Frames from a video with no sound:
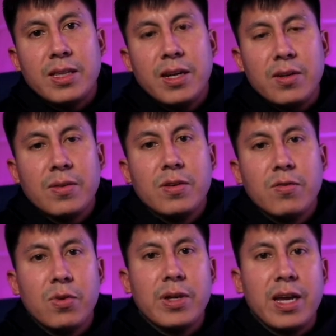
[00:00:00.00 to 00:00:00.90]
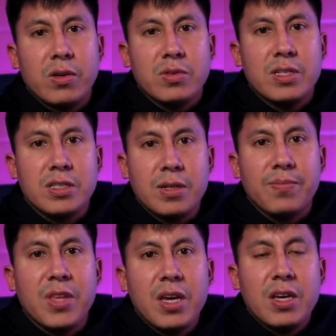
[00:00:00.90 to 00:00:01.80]
there for the
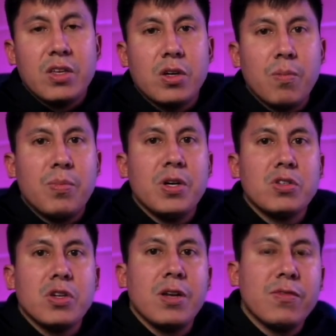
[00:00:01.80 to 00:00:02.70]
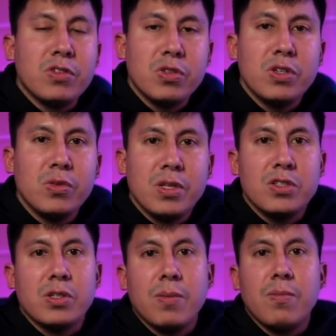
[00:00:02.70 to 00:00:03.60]
ecosystem. You can build your infantry units,
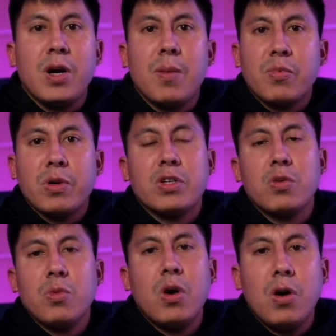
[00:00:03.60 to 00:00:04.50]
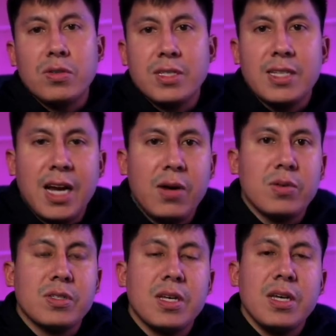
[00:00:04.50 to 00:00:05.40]
you can upgrade your walls and
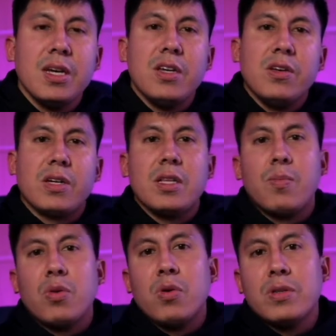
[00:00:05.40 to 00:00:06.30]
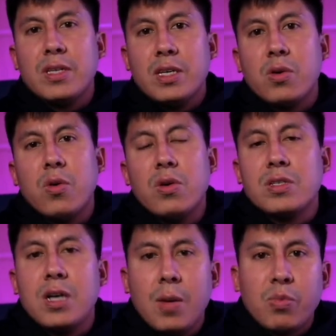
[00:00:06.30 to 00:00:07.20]
towers, you can deploy
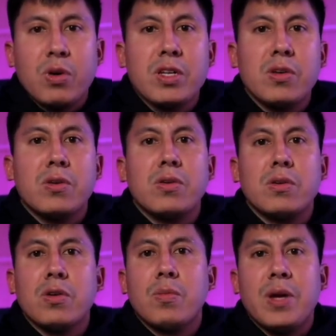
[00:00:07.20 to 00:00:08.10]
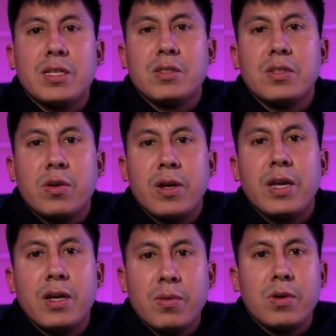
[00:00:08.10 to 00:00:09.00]
decoys, upgrade your, your basically your
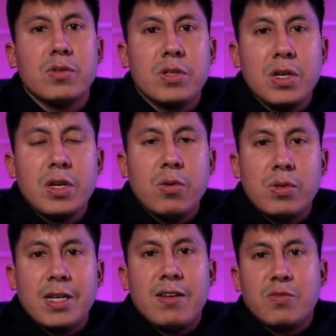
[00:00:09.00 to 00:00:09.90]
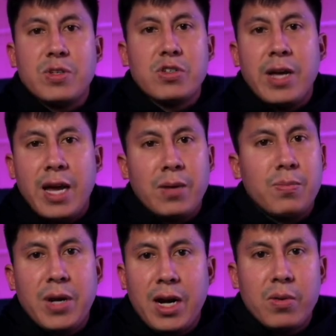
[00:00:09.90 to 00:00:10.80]
heroes, which has special
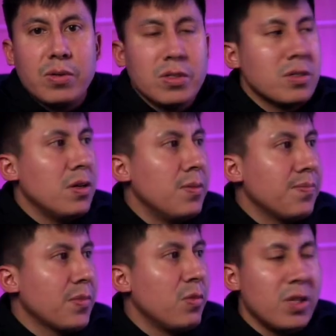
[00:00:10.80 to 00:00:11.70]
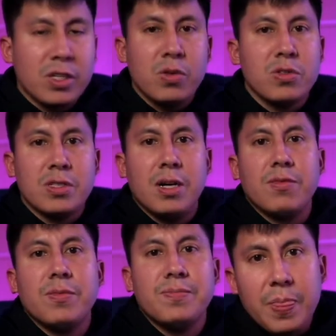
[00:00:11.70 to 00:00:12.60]
powers. So really cool
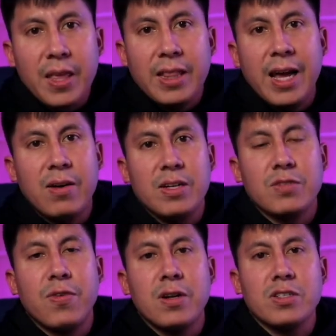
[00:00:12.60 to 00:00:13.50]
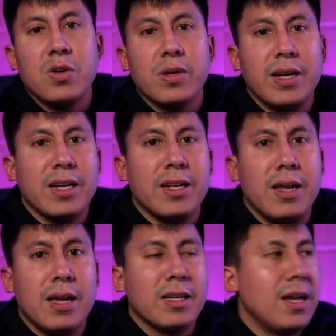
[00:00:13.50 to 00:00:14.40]
stuff. Now, as far as token econ
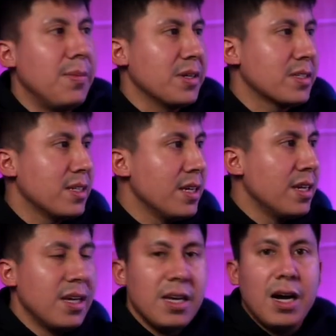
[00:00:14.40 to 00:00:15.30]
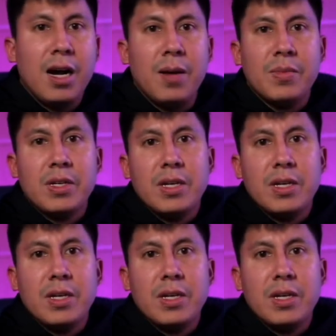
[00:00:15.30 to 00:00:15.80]
economics, um,